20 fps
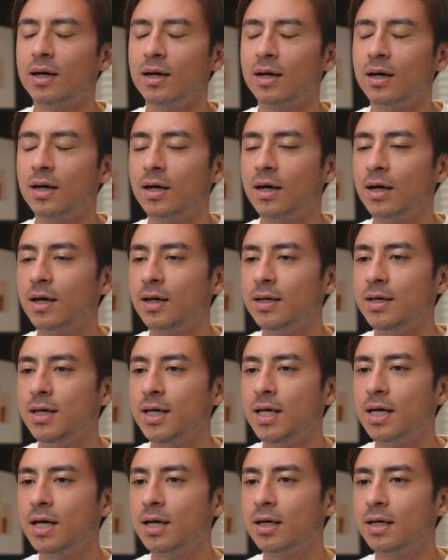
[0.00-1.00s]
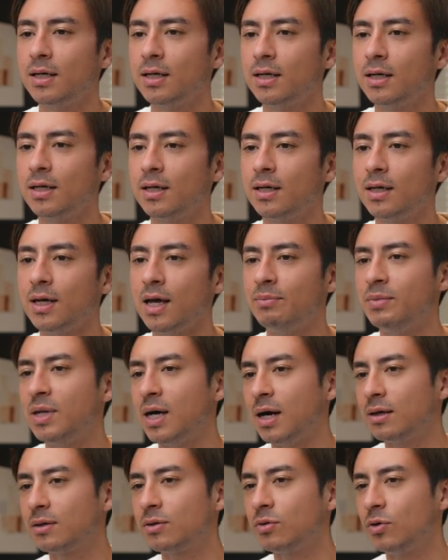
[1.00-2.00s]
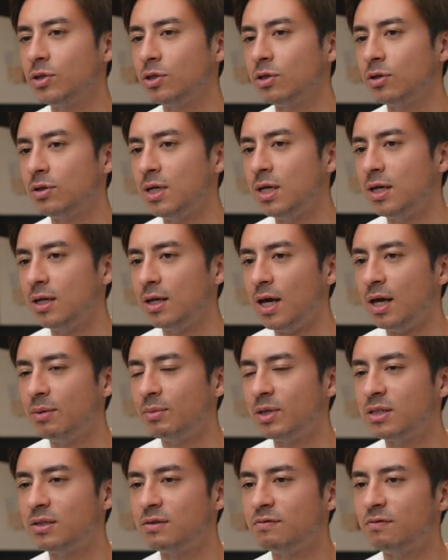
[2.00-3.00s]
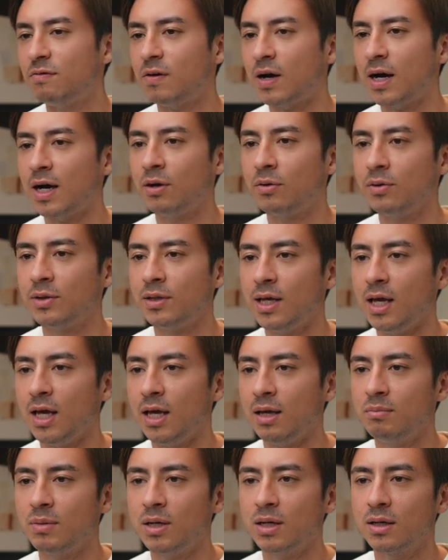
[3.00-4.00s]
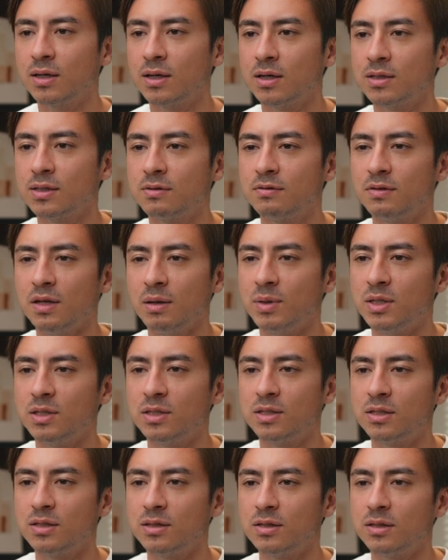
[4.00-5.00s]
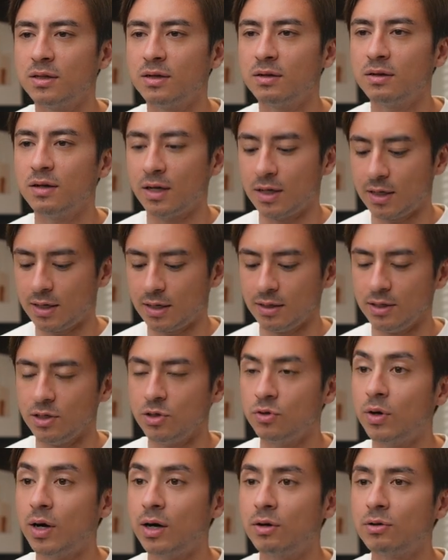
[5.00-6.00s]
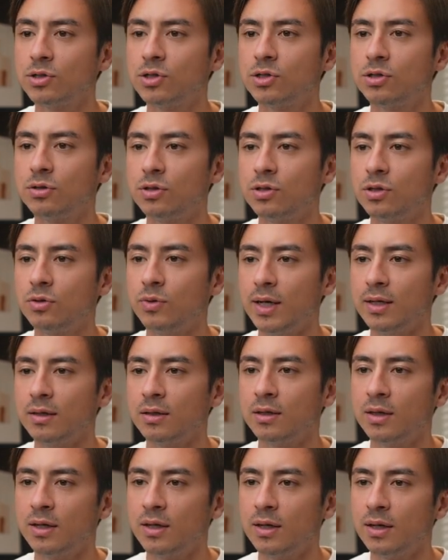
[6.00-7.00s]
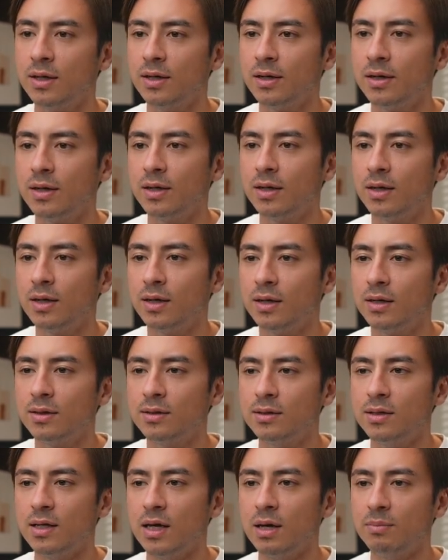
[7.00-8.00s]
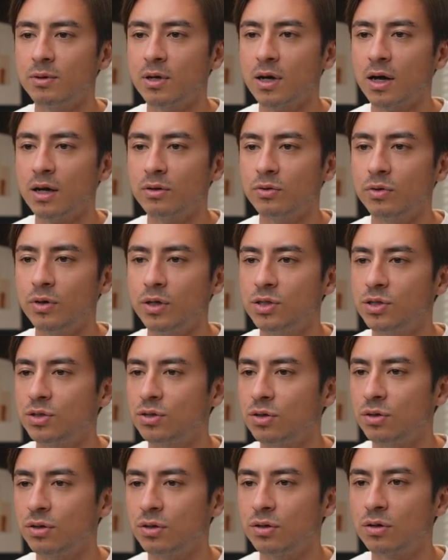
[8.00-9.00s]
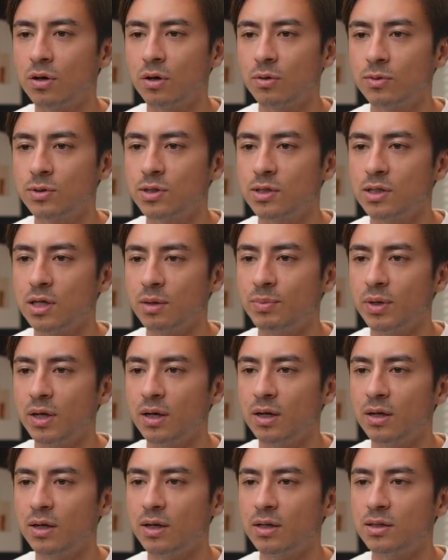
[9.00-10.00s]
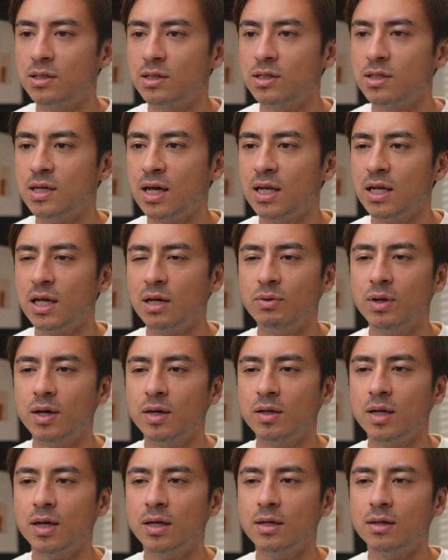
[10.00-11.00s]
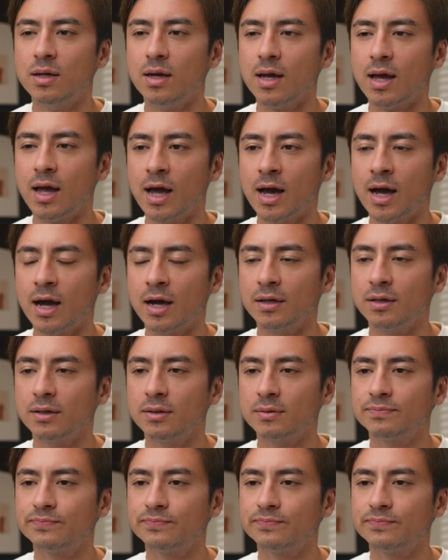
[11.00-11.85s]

I am not going to need image file name because image uh, URL should do it. Tip category, sure, code snippet, generated at.